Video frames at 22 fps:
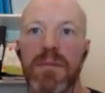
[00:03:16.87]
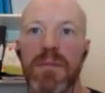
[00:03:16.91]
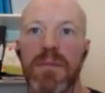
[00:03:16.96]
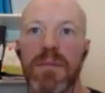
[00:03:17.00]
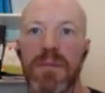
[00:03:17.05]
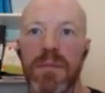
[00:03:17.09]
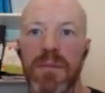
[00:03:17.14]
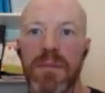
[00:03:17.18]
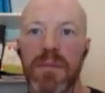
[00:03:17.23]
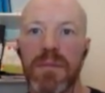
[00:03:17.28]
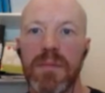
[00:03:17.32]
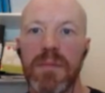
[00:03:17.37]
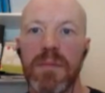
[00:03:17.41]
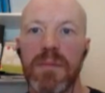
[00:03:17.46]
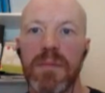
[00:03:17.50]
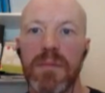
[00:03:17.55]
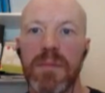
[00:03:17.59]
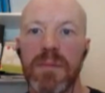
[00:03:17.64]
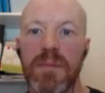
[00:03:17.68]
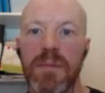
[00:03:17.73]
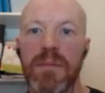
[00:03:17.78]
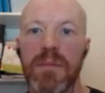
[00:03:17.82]

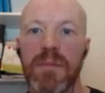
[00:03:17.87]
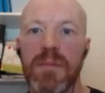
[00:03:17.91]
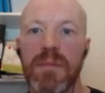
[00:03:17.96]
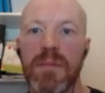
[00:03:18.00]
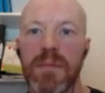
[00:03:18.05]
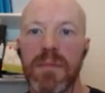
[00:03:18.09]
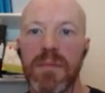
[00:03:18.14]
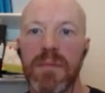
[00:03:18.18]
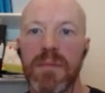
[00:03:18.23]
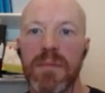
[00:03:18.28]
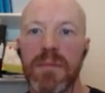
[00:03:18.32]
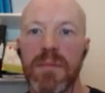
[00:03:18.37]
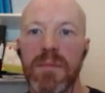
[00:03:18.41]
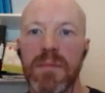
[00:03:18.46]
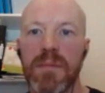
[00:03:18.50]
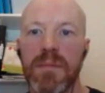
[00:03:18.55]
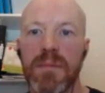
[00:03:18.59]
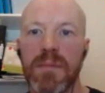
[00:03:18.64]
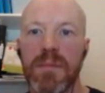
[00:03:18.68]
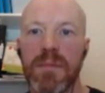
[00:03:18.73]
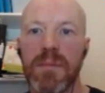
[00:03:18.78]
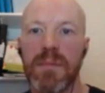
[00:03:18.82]

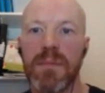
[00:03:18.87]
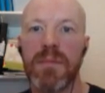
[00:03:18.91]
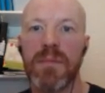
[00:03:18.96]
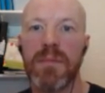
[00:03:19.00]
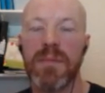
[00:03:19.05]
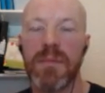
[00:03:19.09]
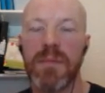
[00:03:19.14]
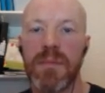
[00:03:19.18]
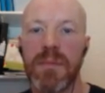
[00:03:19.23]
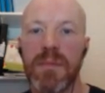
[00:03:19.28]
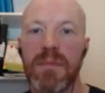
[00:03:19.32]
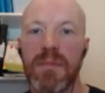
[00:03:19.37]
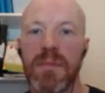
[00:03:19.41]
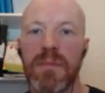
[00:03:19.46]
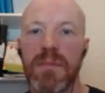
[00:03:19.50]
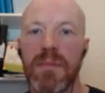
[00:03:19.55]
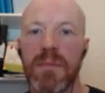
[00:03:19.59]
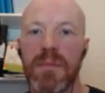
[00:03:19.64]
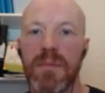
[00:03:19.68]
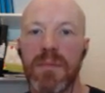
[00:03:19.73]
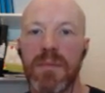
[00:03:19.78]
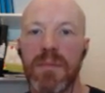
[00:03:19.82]

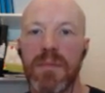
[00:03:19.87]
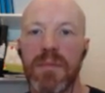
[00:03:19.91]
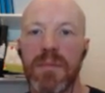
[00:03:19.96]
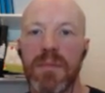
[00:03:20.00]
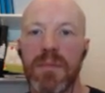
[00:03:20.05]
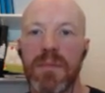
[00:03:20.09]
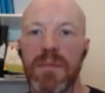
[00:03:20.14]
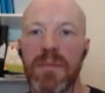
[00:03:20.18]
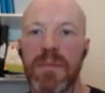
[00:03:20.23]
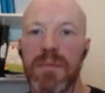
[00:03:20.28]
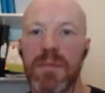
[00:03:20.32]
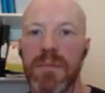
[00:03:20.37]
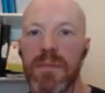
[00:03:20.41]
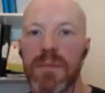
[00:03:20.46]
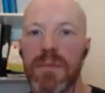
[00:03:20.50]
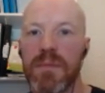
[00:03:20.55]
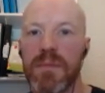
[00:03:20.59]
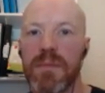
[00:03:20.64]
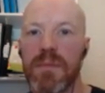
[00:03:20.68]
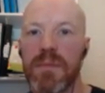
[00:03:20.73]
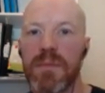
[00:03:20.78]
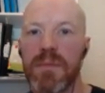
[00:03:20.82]

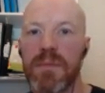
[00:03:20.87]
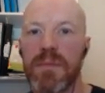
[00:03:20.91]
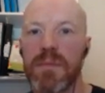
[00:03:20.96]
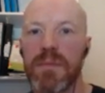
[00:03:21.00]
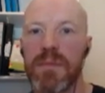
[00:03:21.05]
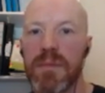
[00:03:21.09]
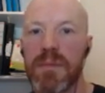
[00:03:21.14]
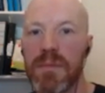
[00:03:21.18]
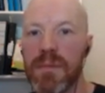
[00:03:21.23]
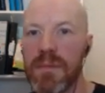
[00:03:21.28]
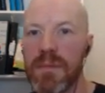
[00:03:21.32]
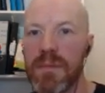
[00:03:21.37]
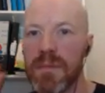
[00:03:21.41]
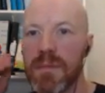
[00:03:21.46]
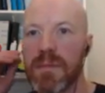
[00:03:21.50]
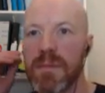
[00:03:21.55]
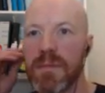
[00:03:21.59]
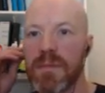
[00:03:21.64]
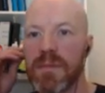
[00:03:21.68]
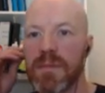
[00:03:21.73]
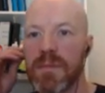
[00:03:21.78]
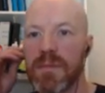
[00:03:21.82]

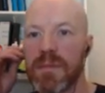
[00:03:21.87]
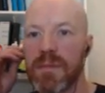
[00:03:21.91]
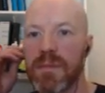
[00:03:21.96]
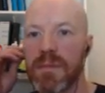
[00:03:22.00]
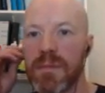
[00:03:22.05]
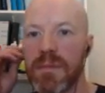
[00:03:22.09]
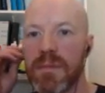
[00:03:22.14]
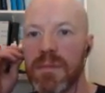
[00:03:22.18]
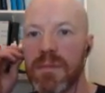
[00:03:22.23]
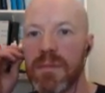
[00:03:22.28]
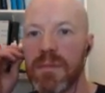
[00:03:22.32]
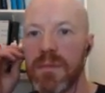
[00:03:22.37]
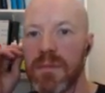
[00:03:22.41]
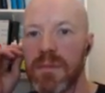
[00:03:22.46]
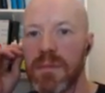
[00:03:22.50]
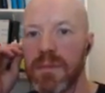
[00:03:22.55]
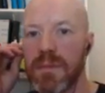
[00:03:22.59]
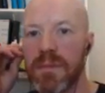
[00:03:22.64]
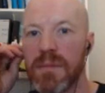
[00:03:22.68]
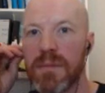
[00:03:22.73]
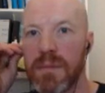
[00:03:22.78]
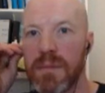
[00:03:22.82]

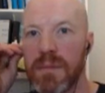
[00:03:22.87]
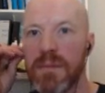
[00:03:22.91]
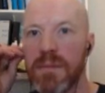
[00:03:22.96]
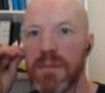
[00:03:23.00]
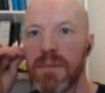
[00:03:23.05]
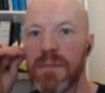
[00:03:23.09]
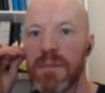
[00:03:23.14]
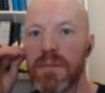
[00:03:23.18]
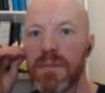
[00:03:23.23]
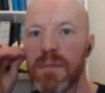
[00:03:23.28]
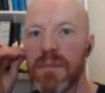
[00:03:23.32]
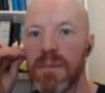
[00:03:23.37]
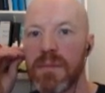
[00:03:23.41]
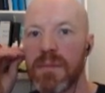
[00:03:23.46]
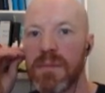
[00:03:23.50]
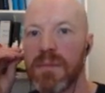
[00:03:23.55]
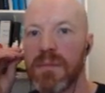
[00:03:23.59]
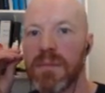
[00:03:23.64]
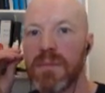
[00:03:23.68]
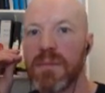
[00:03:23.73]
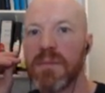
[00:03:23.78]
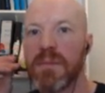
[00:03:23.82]

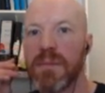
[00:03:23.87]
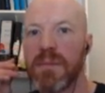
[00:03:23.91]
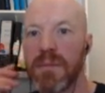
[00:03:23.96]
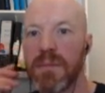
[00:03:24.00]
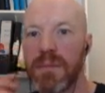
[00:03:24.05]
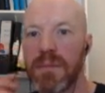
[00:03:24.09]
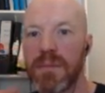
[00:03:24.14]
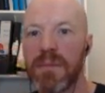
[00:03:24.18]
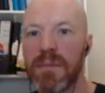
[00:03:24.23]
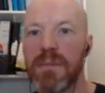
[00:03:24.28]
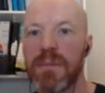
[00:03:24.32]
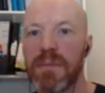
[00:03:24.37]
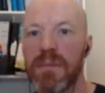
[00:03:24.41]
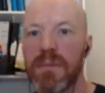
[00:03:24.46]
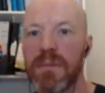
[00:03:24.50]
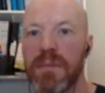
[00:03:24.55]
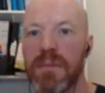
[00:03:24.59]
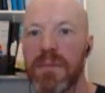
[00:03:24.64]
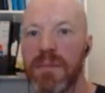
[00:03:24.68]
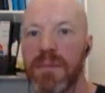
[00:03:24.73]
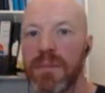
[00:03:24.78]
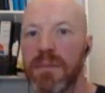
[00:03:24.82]
This person isn't speaking.